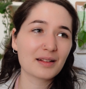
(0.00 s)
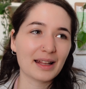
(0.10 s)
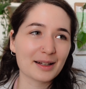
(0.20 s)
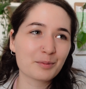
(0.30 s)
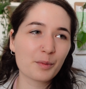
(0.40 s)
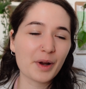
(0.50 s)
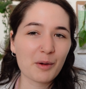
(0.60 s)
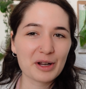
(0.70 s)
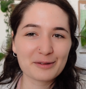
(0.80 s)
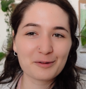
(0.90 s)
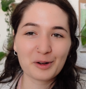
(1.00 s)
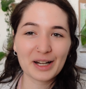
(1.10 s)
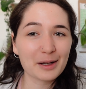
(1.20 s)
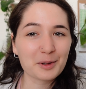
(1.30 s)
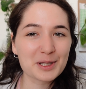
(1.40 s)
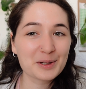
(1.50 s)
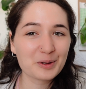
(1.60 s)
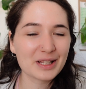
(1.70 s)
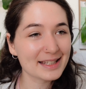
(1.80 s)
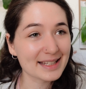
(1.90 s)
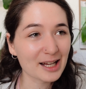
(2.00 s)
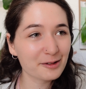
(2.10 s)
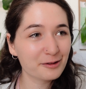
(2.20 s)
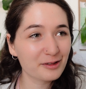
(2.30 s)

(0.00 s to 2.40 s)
like preparing for language school and stuff.